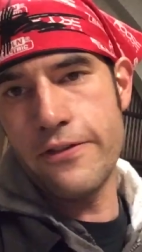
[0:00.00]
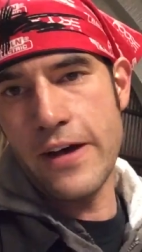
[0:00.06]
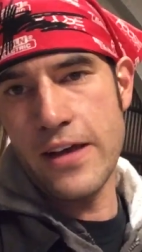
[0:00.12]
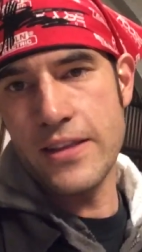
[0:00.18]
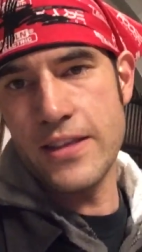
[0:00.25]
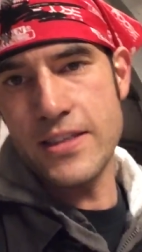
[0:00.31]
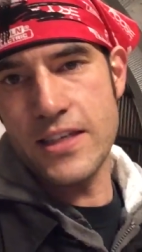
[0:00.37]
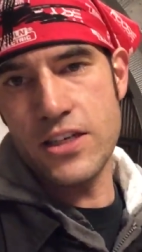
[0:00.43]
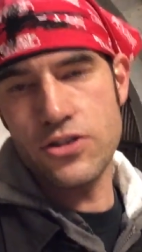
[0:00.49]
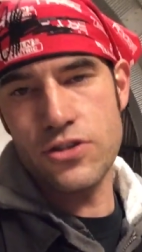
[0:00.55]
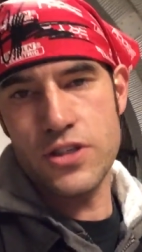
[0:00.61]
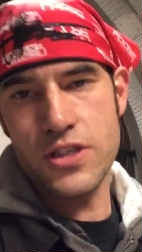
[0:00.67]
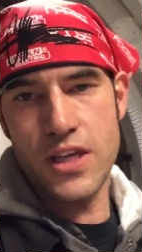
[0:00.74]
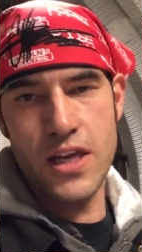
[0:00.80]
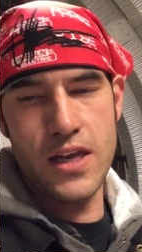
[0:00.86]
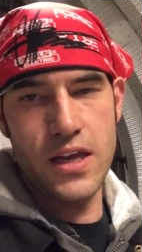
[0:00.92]
found this
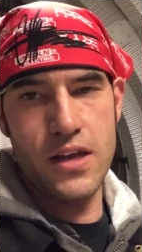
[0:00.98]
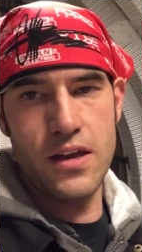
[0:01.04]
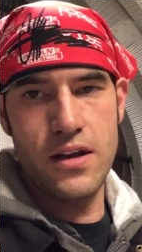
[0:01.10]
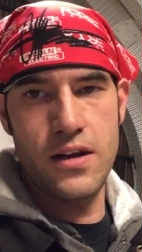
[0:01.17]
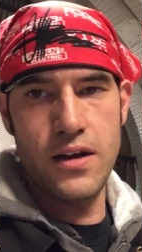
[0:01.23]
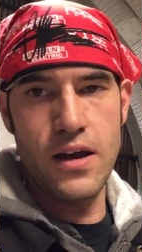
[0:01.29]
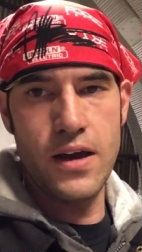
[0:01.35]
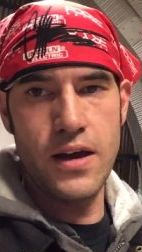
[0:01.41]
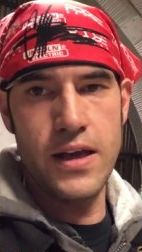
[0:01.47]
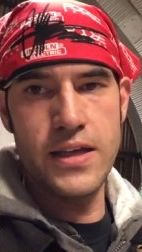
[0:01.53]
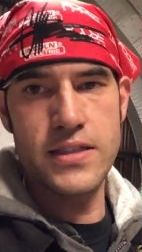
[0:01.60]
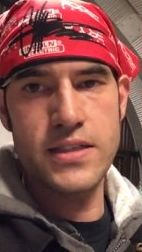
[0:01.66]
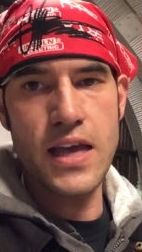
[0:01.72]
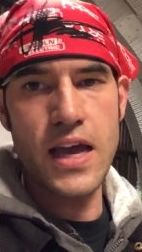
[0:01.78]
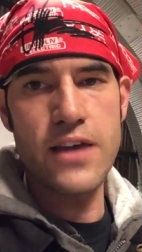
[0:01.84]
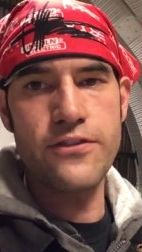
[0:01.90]
interesting and
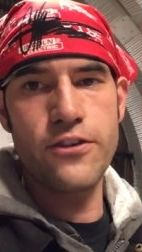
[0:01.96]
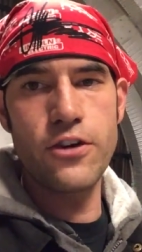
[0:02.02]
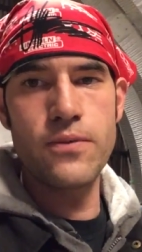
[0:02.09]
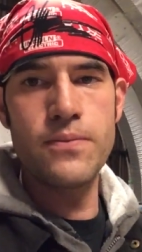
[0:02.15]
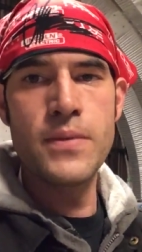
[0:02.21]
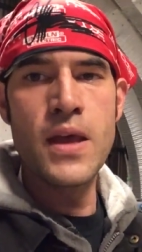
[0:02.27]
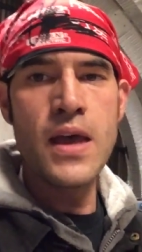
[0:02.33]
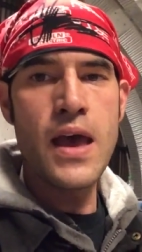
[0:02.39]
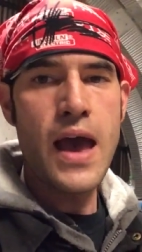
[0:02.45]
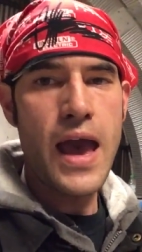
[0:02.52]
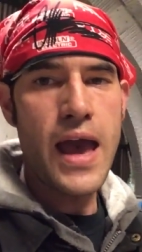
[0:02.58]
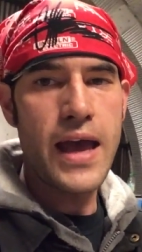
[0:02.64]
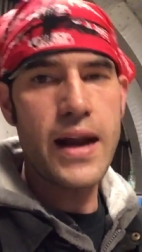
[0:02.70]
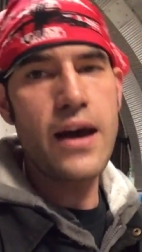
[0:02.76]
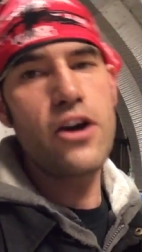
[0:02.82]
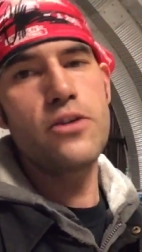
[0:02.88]
insightful,
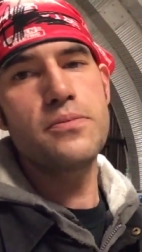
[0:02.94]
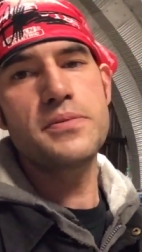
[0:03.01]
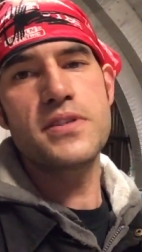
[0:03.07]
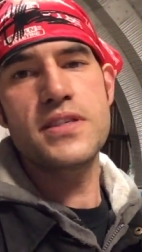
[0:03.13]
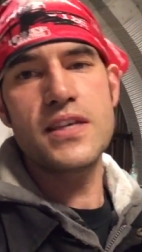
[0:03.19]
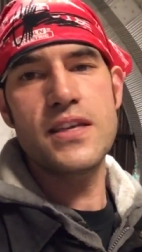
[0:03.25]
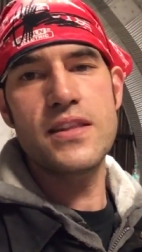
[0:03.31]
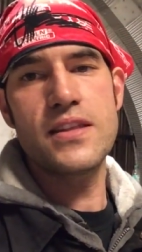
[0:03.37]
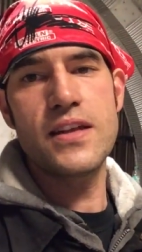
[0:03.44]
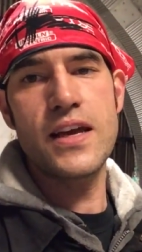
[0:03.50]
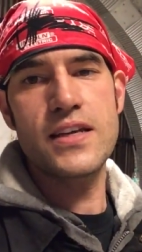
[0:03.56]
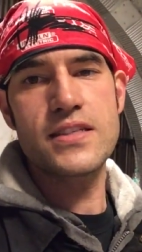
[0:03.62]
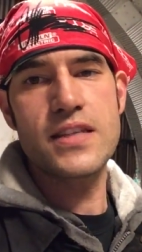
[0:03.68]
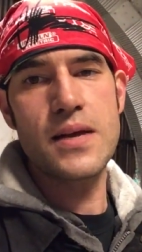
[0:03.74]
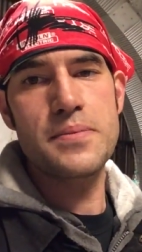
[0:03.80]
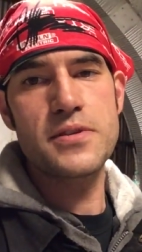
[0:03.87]
and I hope to see you in the
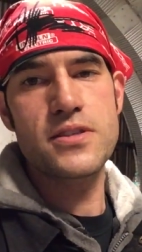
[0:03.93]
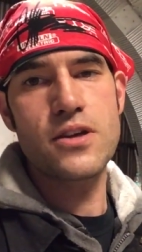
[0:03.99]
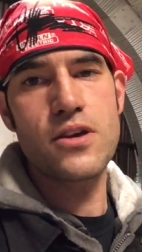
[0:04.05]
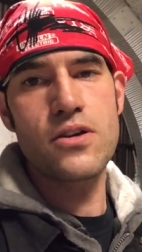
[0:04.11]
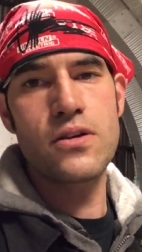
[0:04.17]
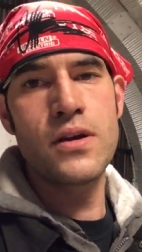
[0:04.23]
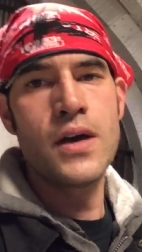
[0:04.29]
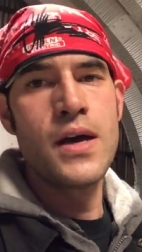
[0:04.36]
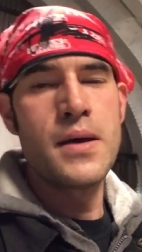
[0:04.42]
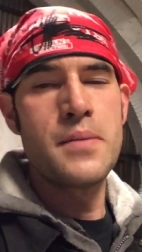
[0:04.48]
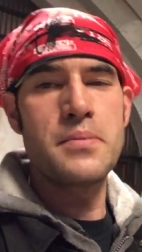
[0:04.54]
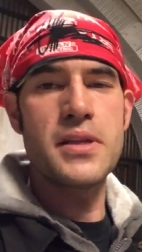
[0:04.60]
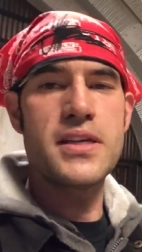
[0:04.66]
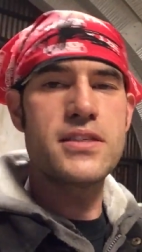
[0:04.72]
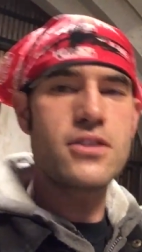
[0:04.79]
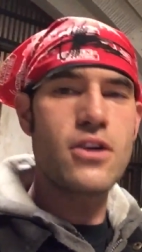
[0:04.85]
next episode.
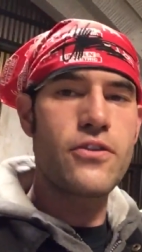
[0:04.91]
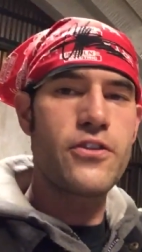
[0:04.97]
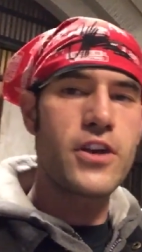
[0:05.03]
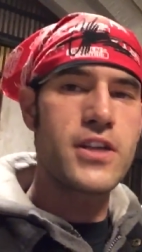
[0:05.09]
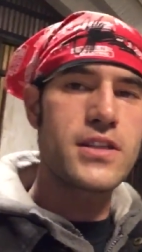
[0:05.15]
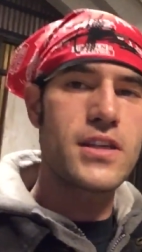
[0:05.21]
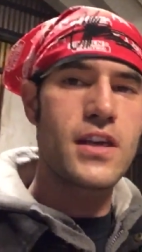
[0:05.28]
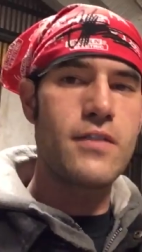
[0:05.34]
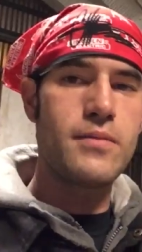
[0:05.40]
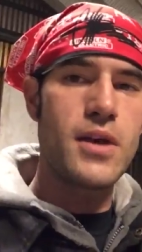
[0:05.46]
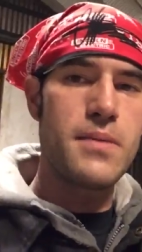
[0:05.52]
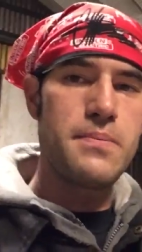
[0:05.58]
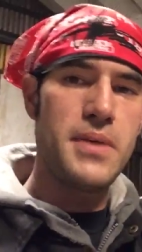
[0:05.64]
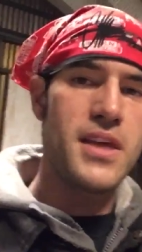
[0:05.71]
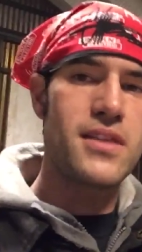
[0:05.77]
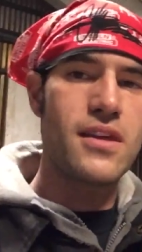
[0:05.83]
Please don't forget to give me
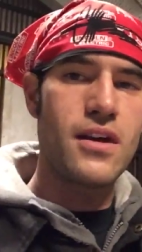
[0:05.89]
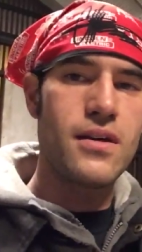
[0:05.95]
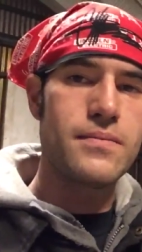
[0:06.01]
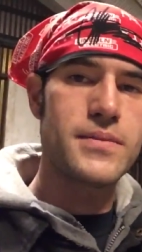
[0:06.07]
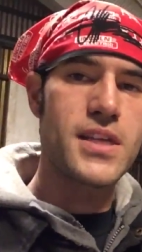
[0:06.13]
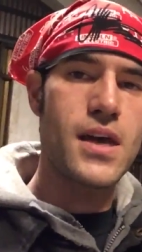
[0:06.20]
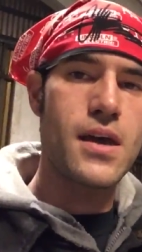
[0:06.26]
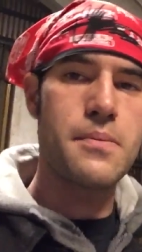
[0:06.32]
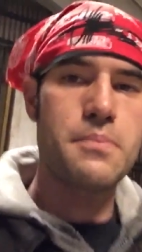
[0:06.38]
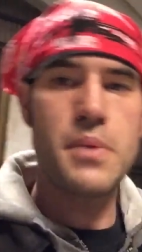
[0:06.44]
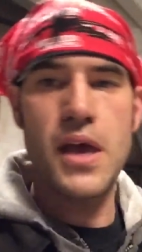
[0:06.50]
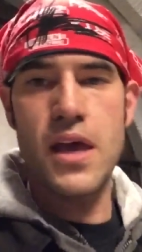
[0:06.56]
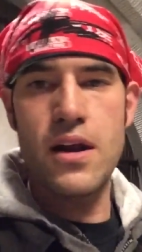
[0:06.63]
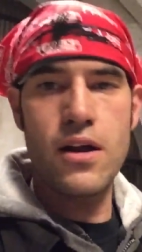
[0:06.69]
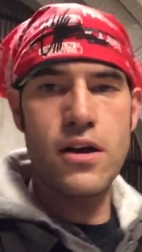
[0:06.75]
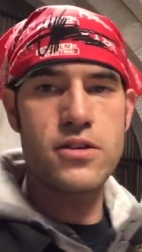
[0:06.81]
a big thumbs up,
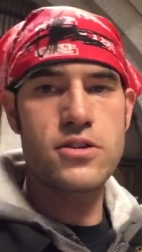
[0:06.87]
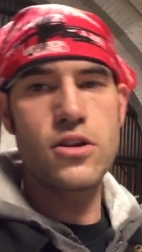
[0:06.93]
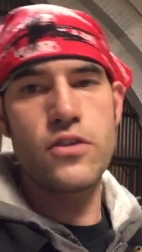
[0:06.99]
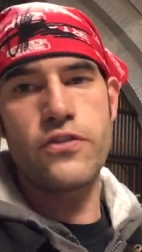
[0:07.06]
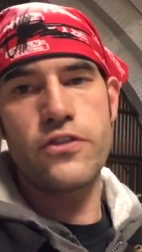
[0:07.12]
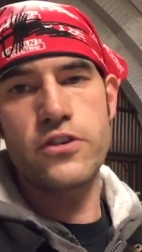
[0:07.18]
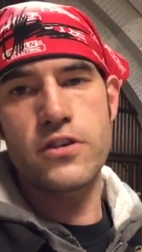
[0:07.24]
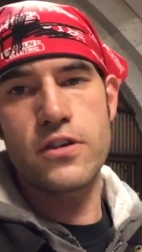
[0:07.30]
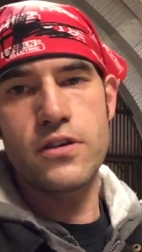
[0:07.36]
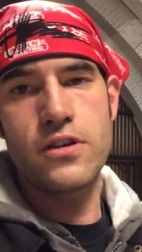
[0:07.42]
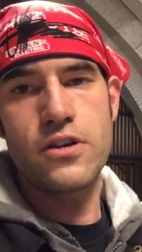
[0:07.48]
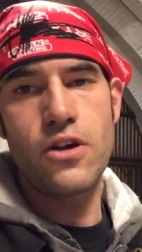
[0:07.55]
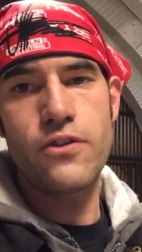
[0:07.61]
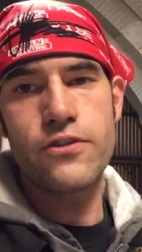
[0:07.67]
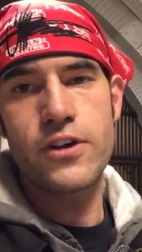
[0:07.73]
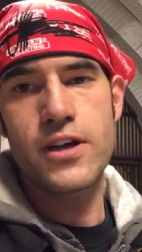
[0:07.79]
and also
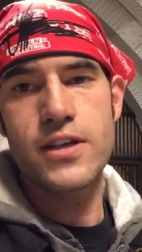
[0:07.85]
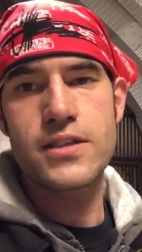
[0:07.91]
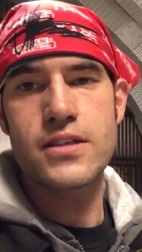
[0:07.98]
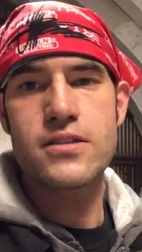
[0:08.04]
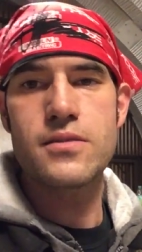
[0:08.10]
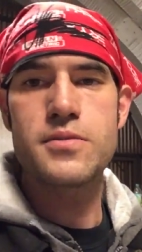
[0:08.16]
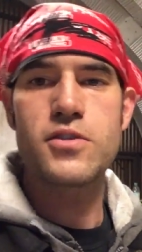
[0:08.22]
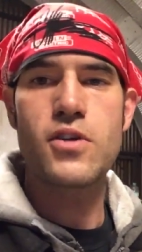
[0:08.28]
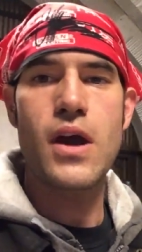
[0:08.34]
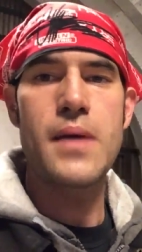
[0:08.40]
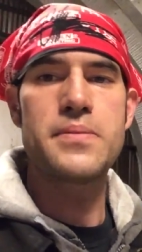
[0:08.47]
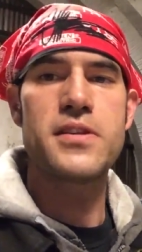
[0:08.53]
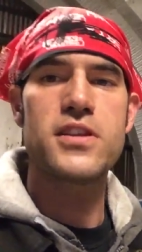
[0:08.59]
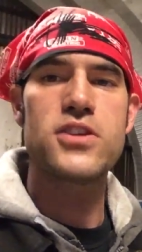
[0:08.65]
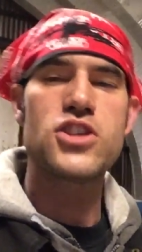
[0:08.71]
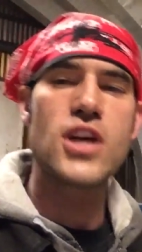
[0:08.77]
don't forget to
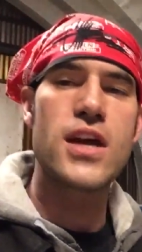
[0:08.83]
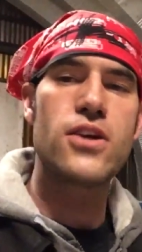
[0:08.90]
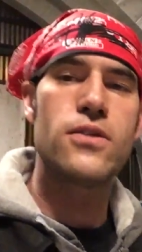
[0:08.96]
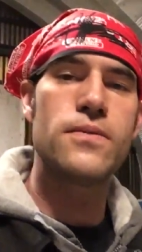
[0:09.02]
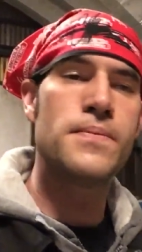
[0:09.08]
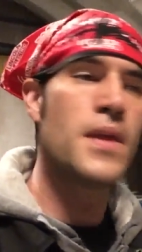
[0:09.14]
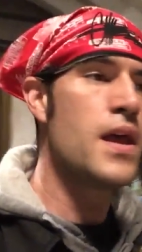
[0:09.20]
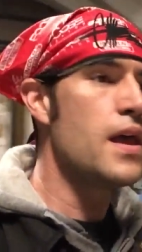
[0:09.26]
subscribe to the channel.